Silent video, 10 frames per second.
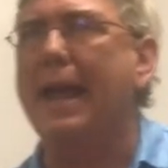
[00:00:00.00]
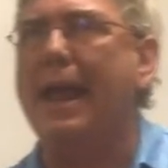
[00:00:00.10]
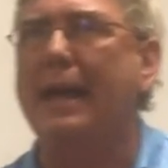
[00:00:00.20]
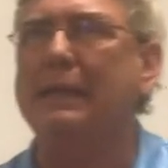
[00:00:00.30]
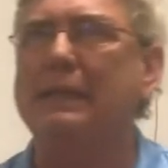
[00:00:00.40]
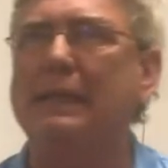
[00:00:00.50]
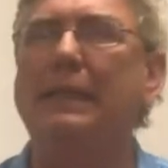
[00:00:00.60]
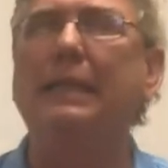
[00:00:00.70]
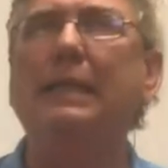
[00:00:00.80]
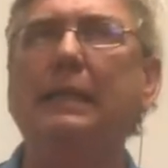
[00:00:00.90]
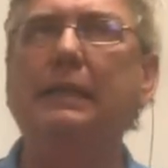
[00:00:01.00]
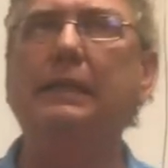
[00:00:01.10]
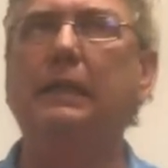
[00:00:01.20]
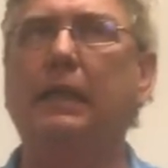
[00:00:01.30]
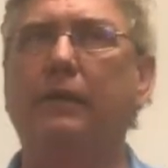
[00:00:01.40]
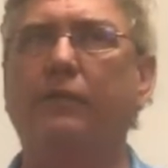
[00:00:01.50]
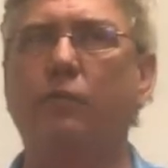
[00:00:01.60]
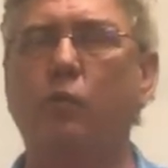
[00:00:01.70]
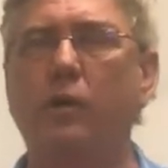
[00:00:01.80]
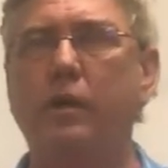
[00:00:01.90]
at the end of the
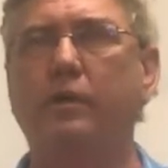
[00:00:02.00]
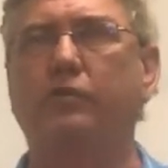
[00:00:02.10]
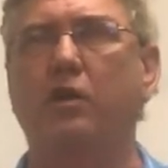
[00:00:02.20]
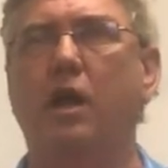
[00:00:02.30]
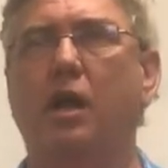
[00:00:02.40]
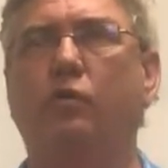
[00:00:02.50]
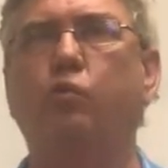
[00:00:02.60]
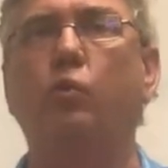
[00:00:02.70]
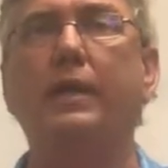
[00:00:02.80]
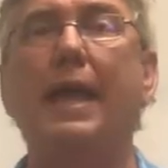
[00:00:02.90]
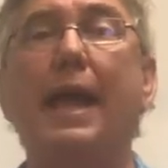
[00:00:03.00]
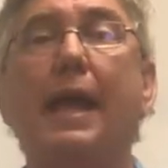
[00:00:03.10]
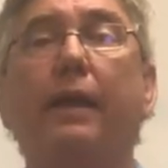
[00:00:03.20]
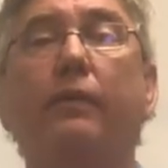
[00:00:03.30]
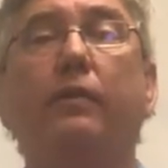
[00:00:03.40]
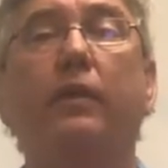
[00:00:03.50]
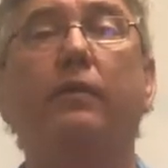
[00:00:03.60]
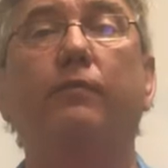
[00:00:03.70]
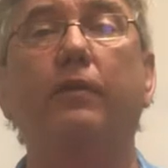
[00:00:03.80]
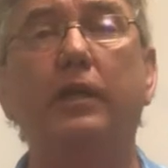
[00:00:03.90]
Renaissance, we had
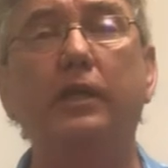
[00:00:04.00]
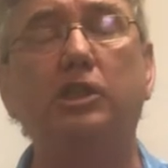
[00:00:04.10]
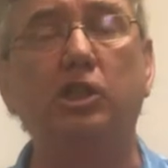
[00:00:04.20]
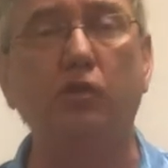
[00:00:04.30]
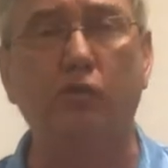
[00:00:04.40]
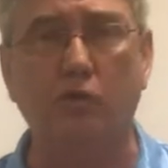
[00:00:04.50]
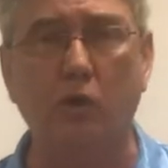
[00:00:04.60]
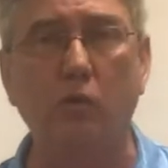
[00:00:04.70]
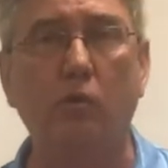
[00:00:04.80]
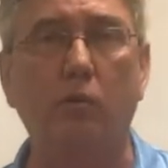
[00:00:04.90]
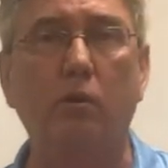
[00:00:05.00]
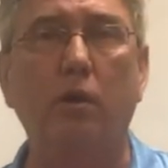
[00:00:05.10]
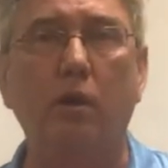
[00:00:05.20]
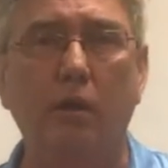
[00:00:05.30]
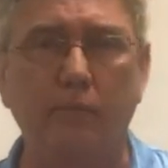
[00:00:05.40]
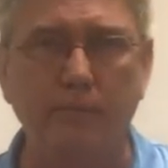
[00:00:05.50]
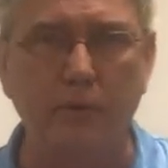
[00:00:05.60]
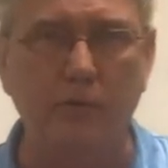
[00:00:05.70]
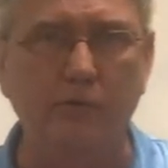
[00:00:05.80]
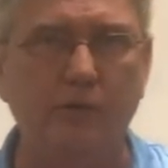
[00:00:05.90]
the Venetian School of
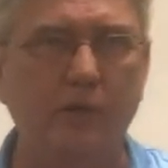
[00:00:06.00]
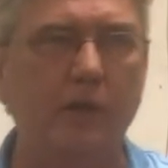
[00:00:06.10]
Music.